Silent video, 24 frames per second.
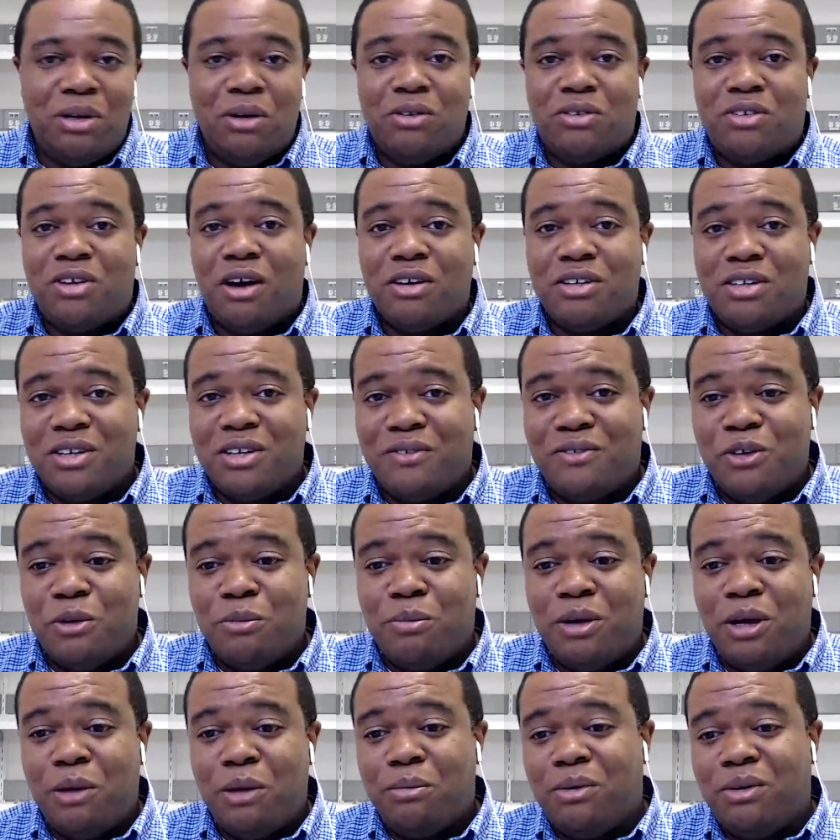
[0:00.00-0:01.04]
Maybe you
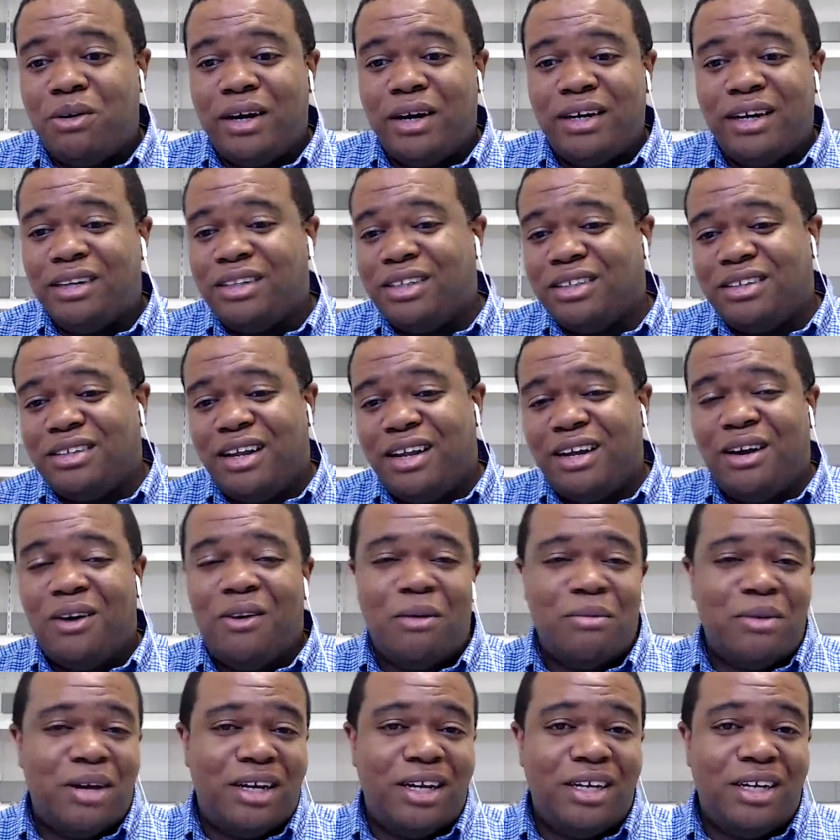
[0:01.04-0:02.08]
talk to a few people and they're
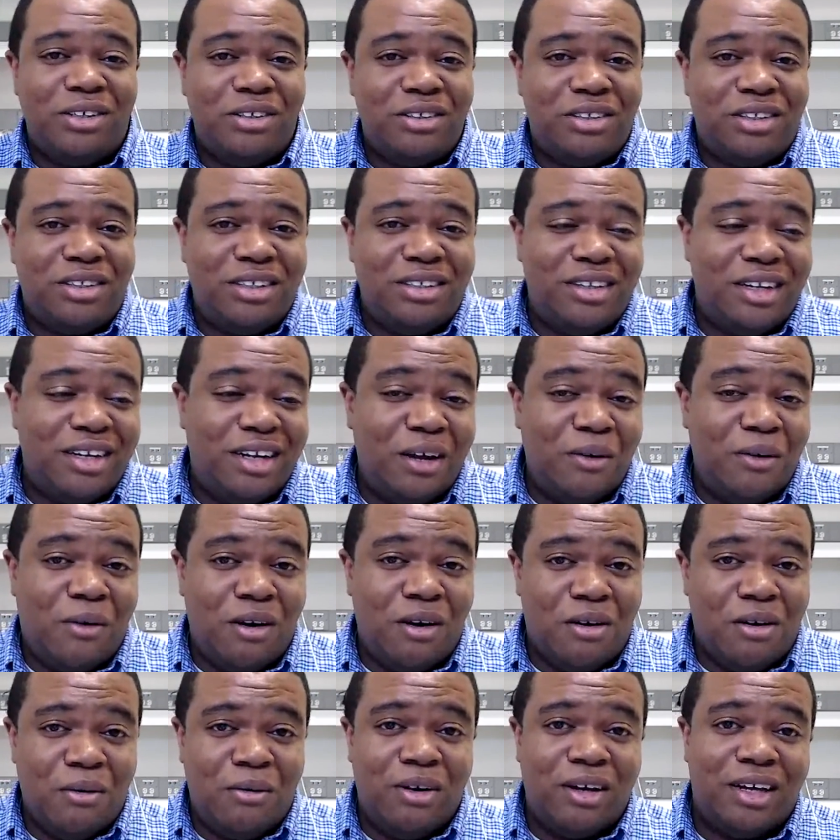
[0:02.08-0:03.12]
just like, "Oh, I'm not interested,"
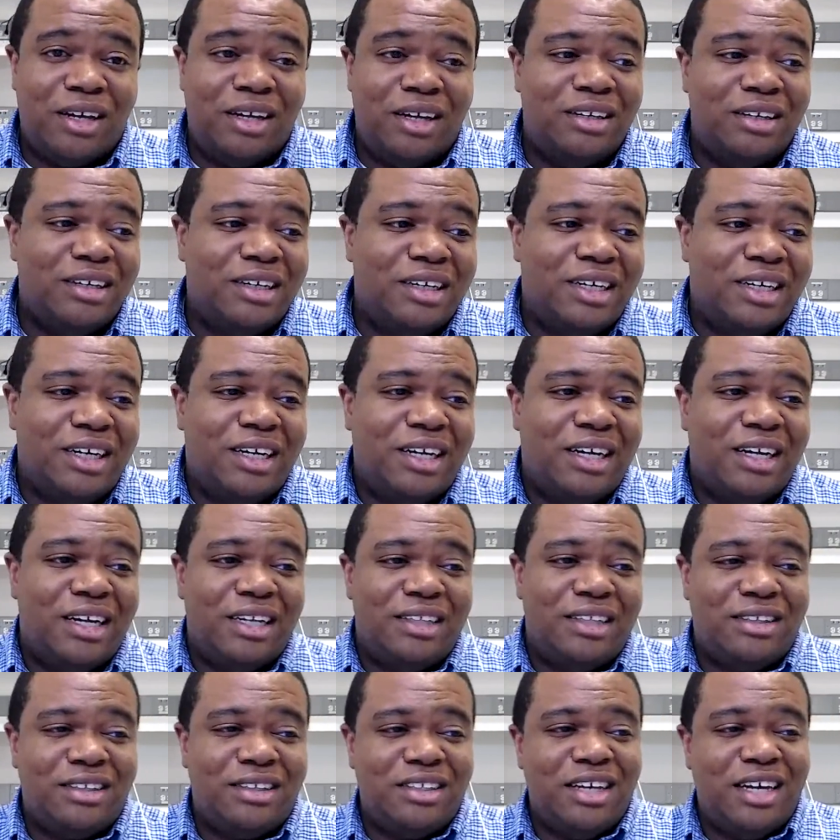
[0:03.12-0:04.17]
and they walk away.
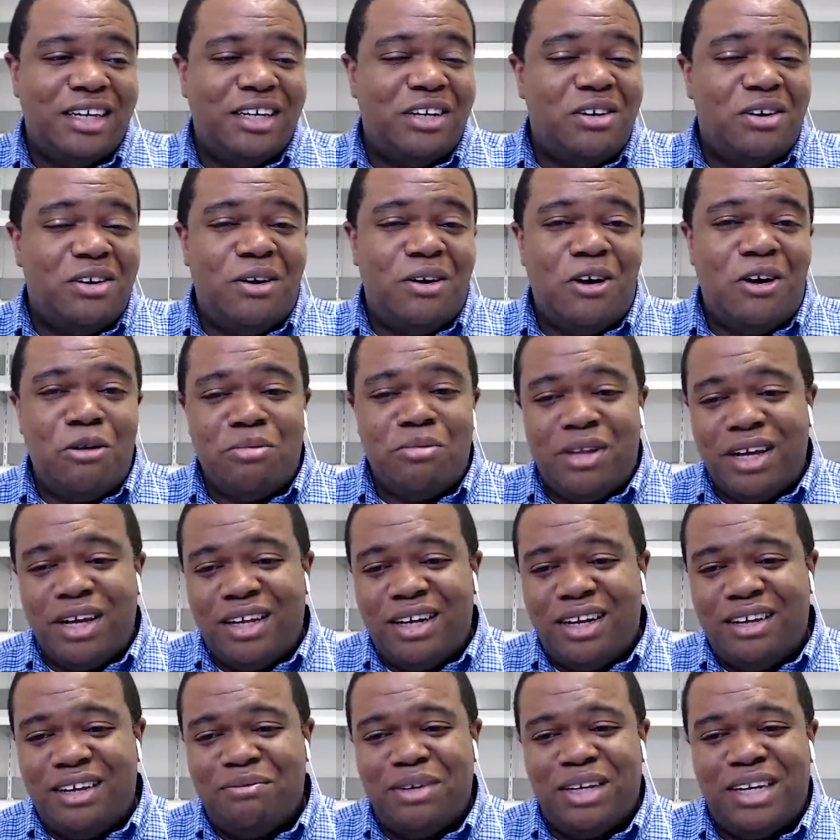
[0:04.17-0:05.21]
And you go home
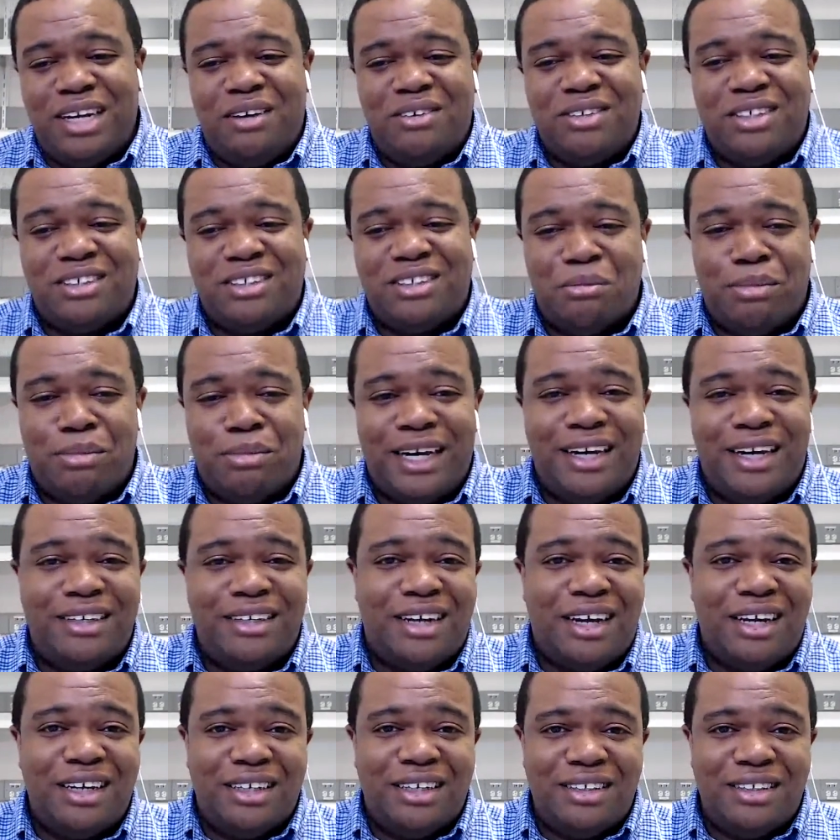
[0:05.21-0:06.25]
thinking that, man, that was just a bad
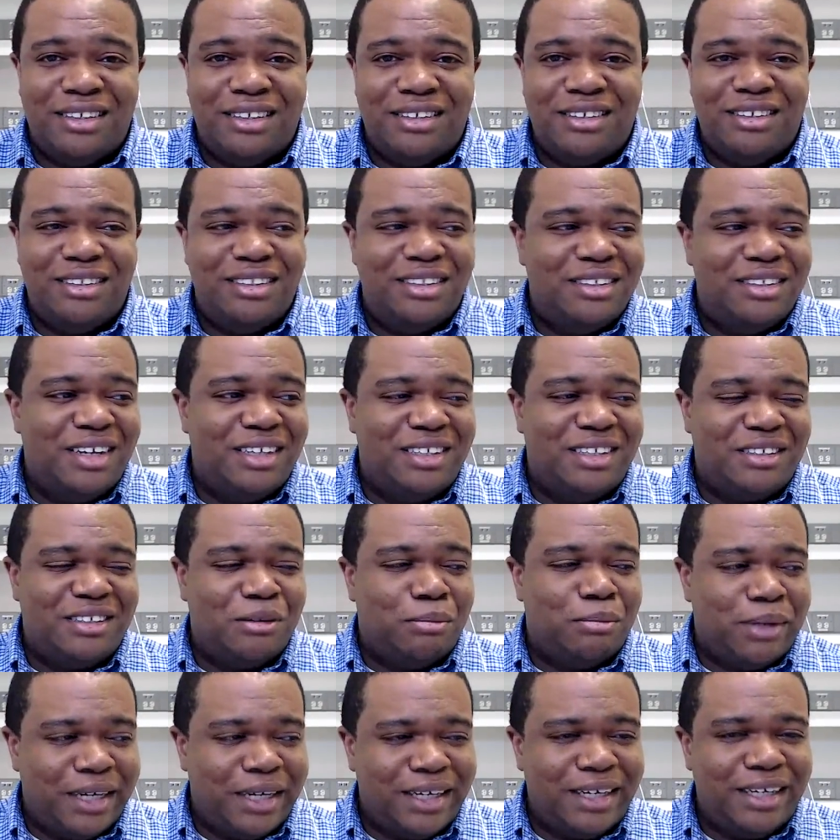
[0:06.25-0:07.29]
night. You know, it's just a
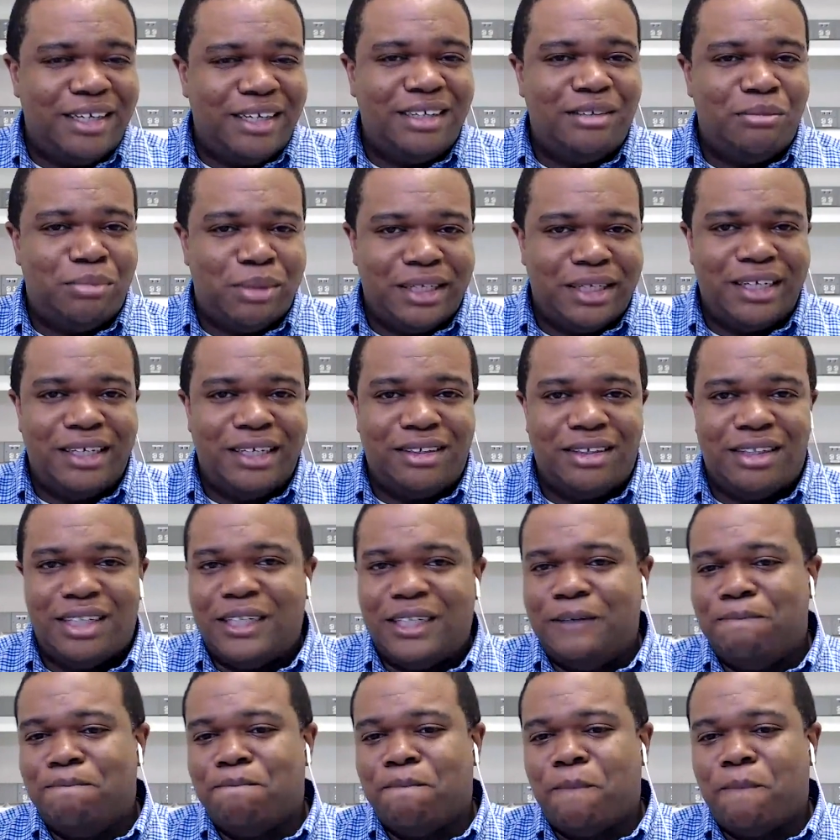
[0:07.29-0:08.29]
bad night.